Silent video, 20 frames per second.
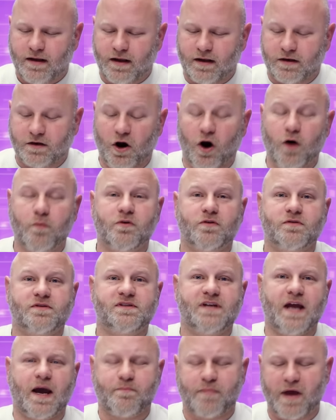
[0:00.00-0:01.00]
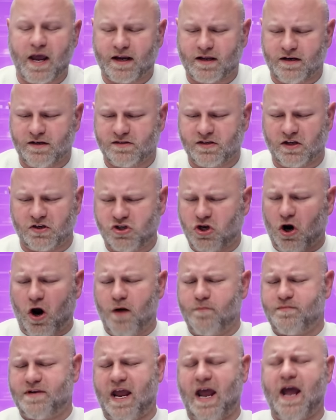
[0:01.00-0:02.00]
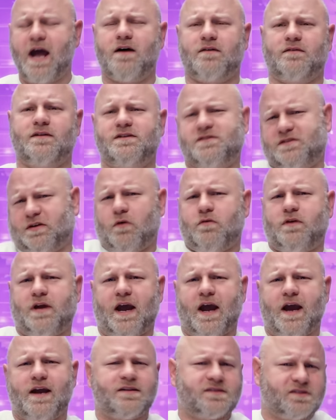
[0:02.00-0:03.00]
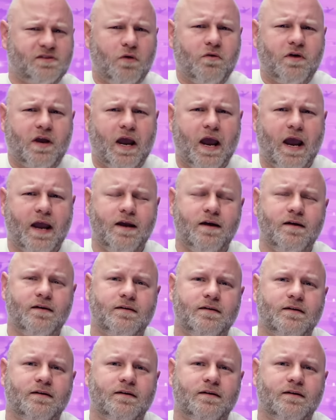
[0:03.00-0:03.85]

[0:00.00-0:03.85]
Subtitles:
And Comer snapped back and he said, calm down. It's okay. It's okay.